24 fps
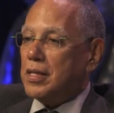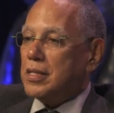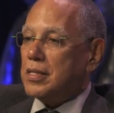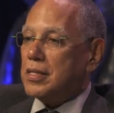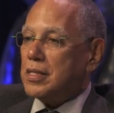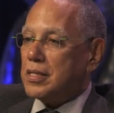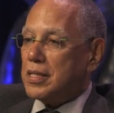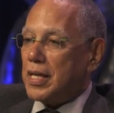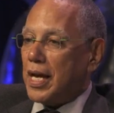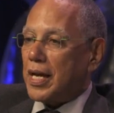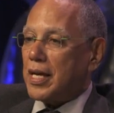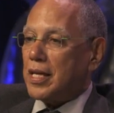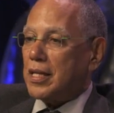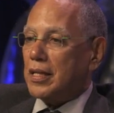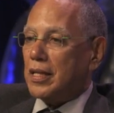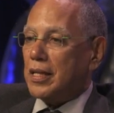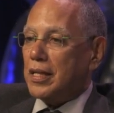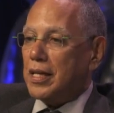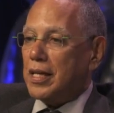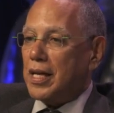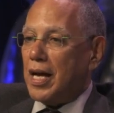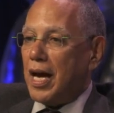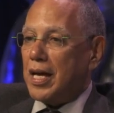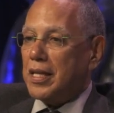
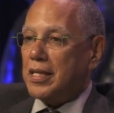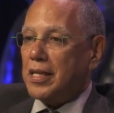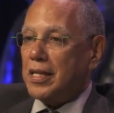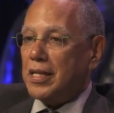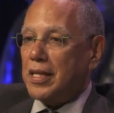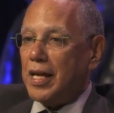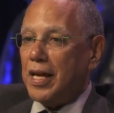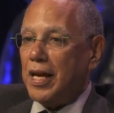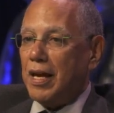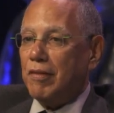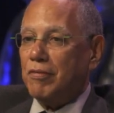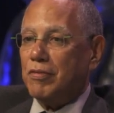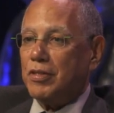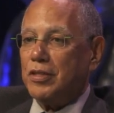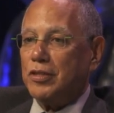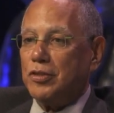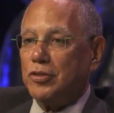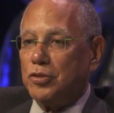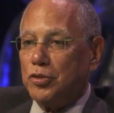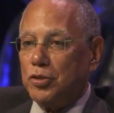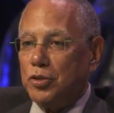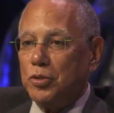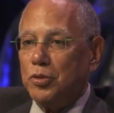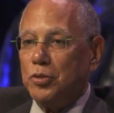Secondly, I think
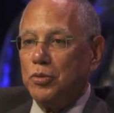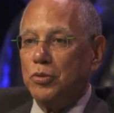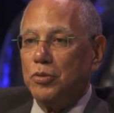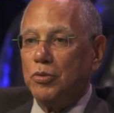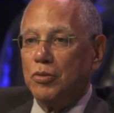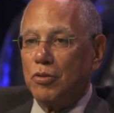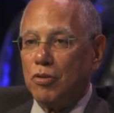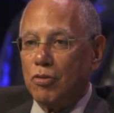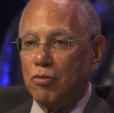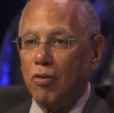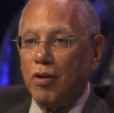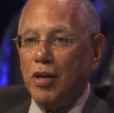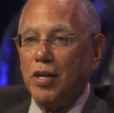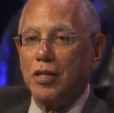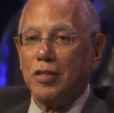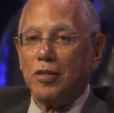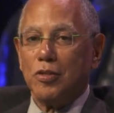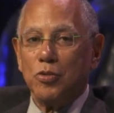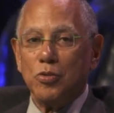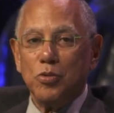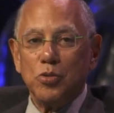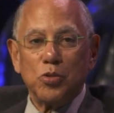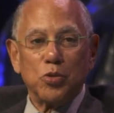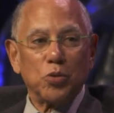having two great
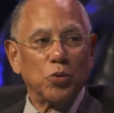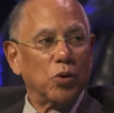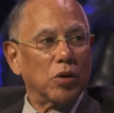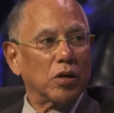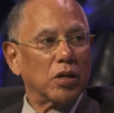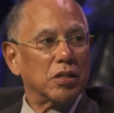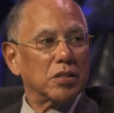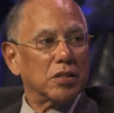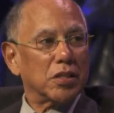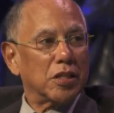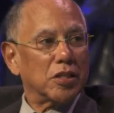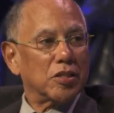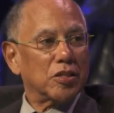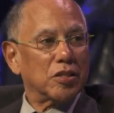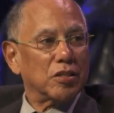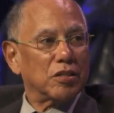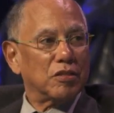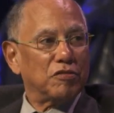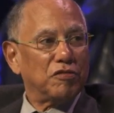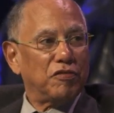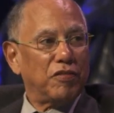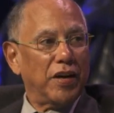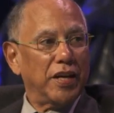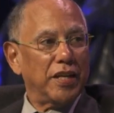news
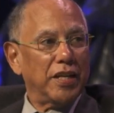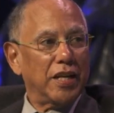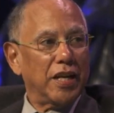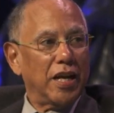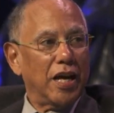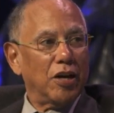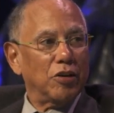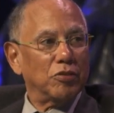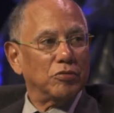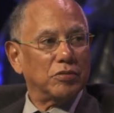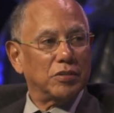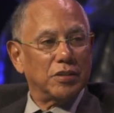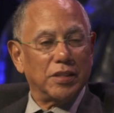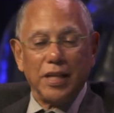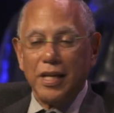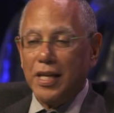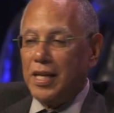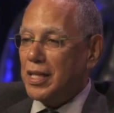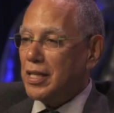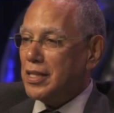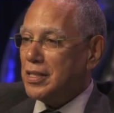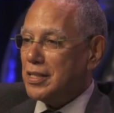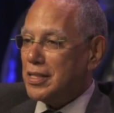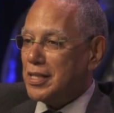organizations fight it out day
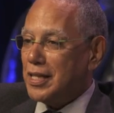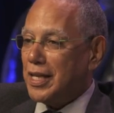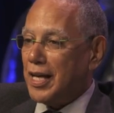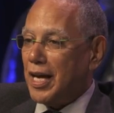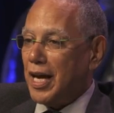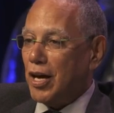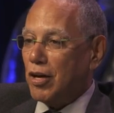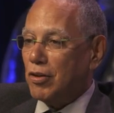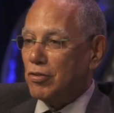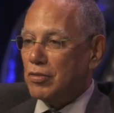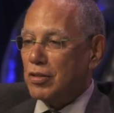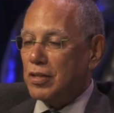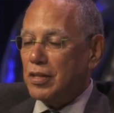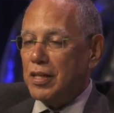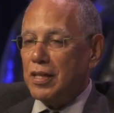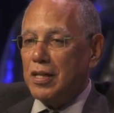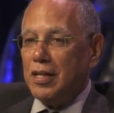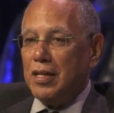in and day out,